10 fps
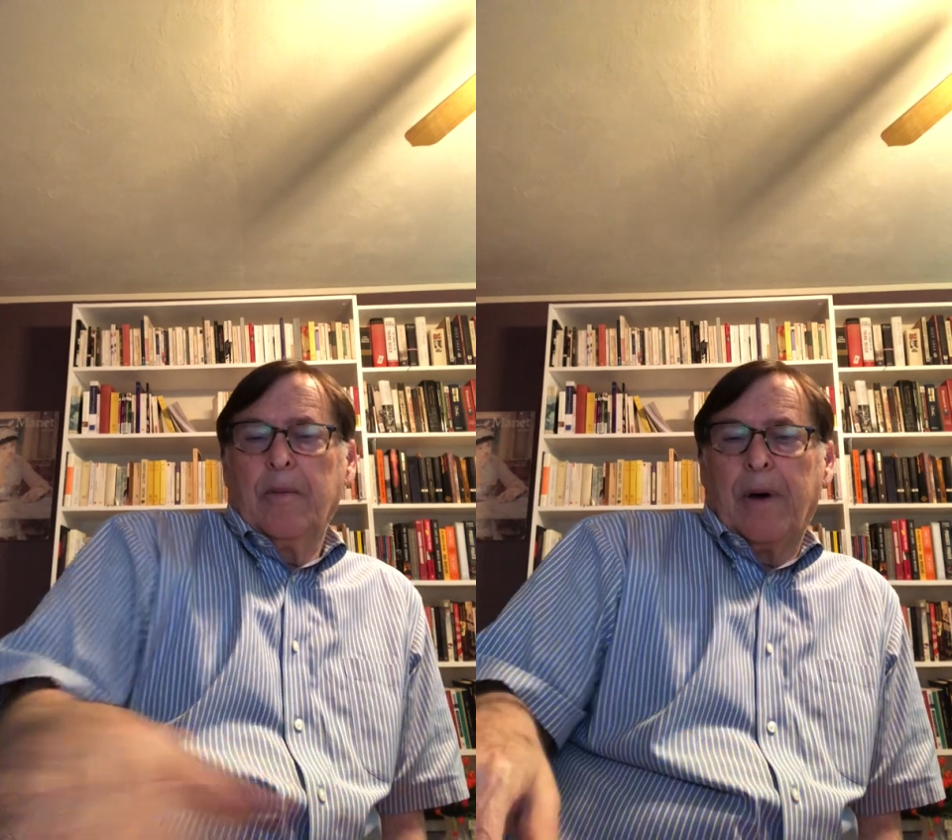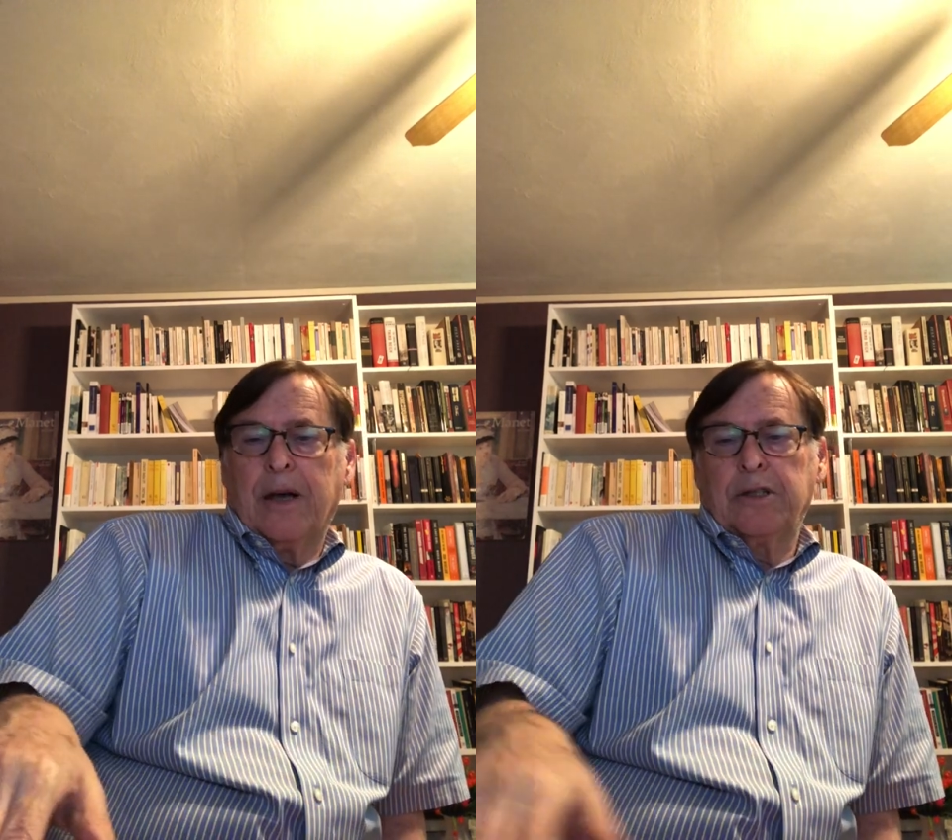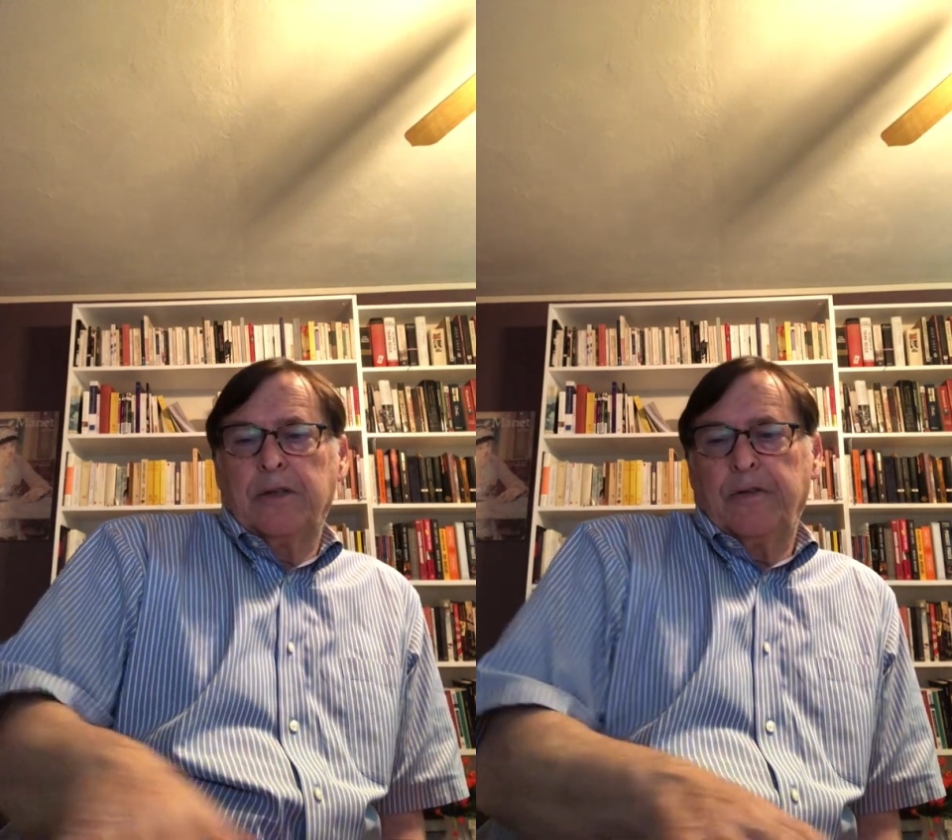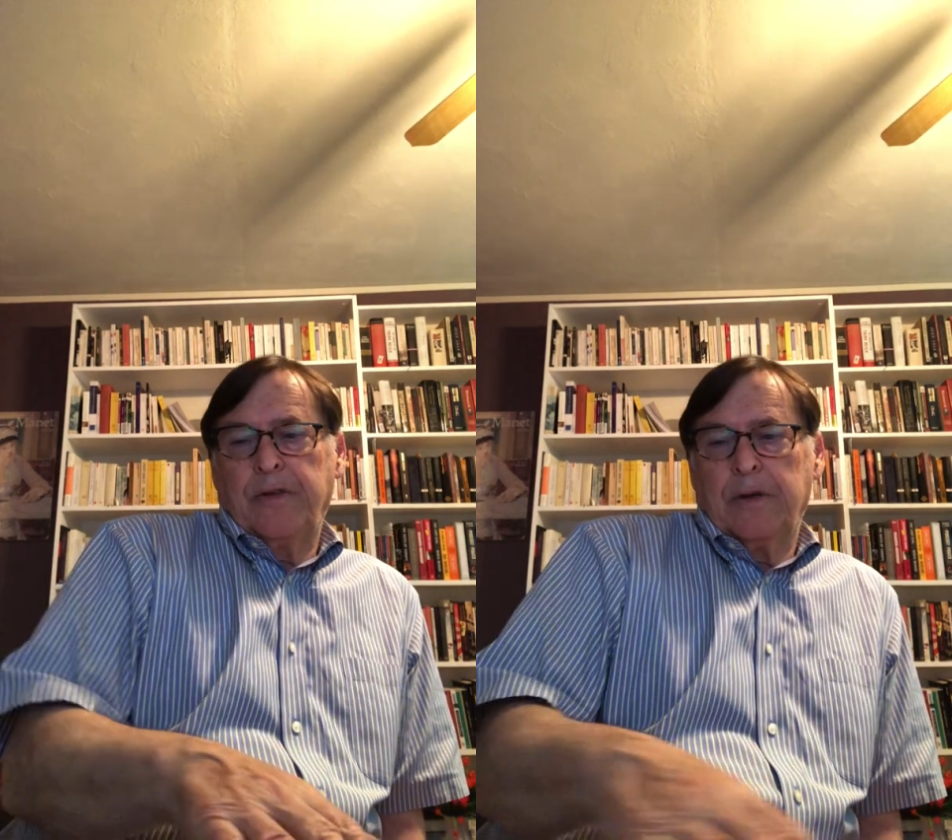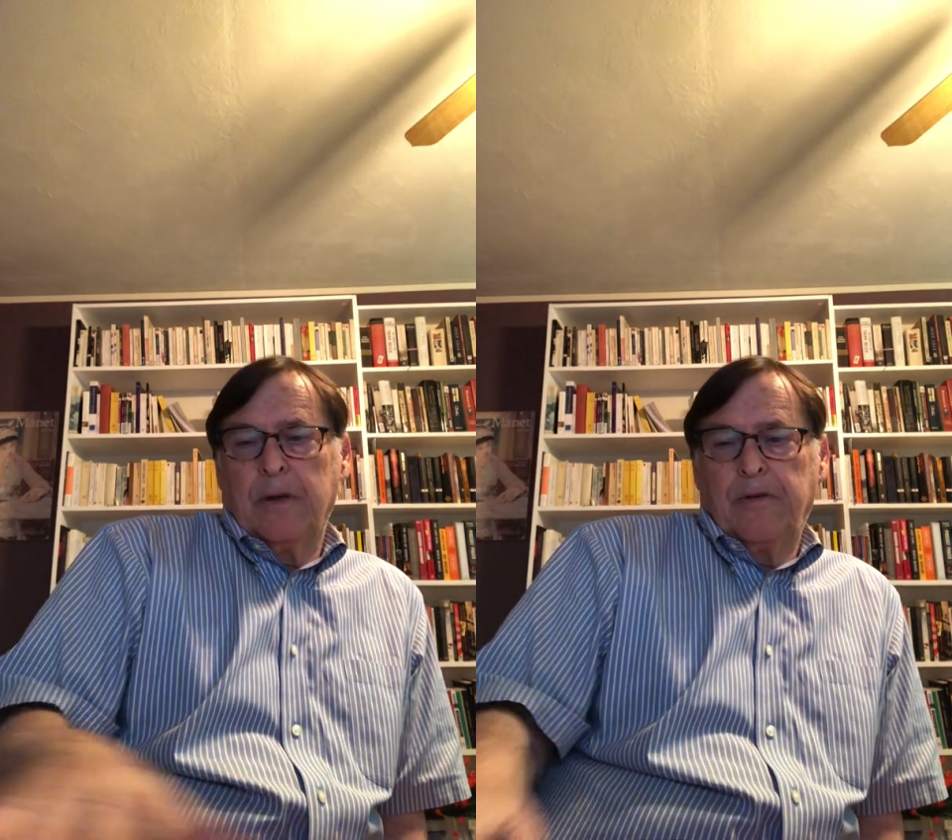positive
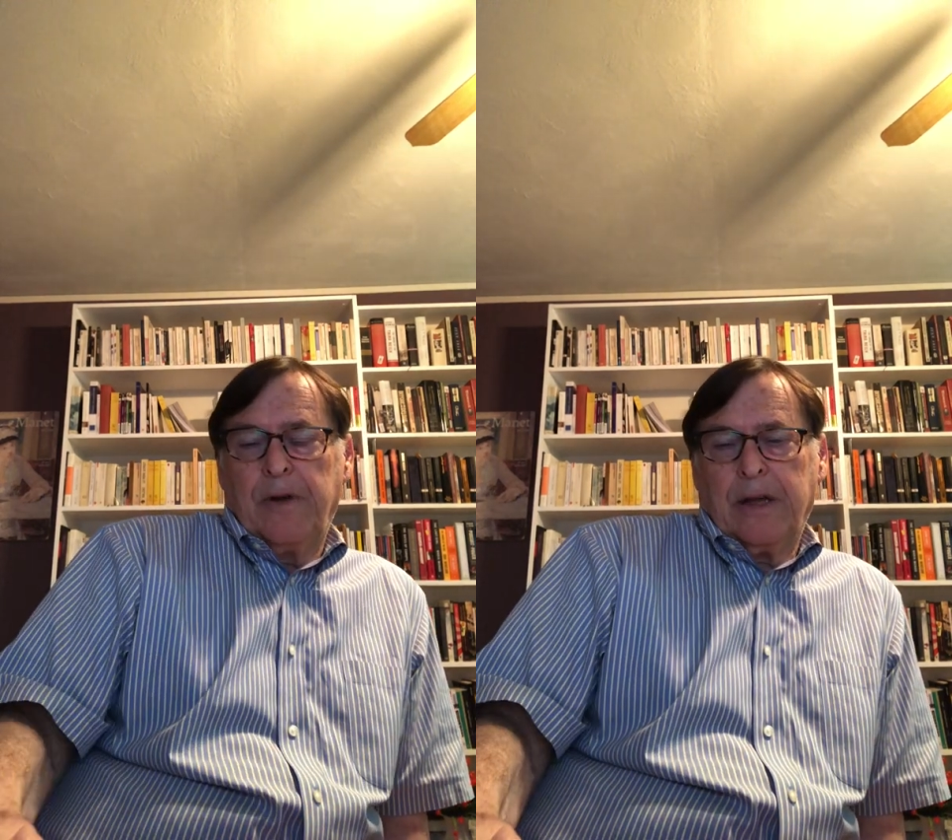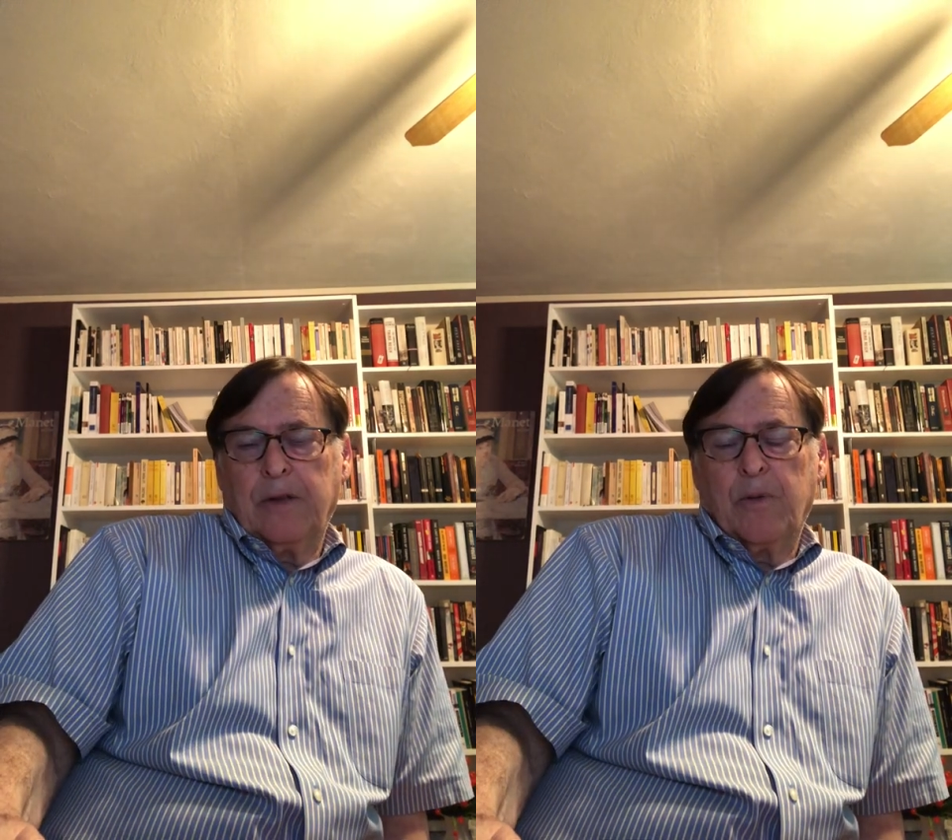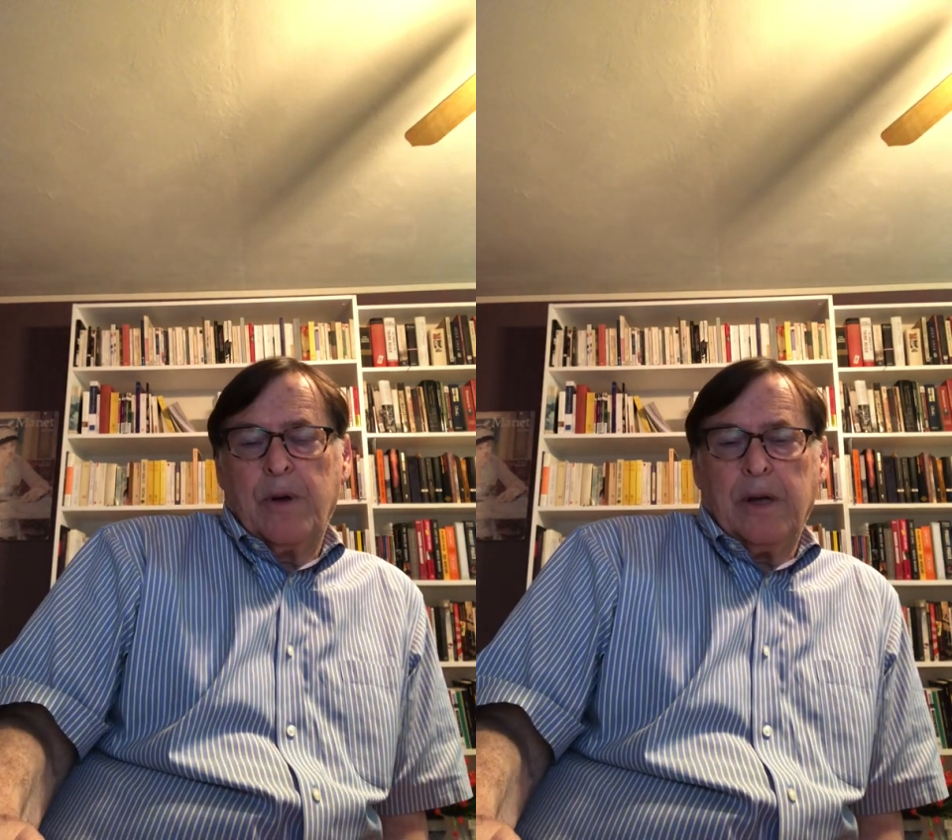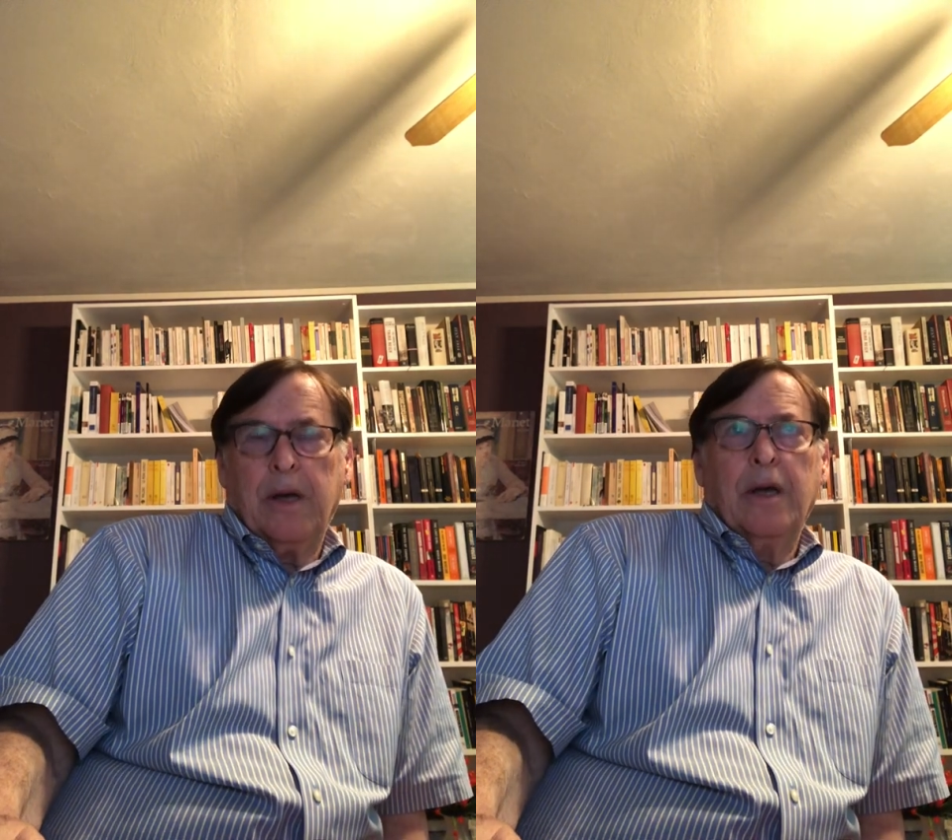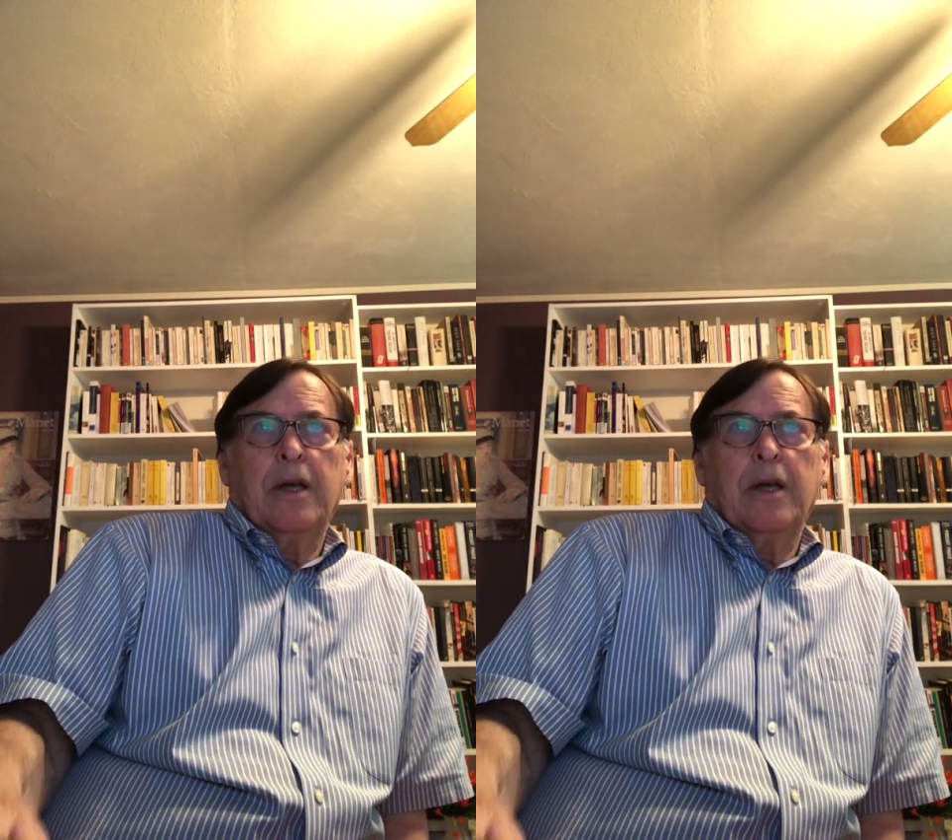effect three.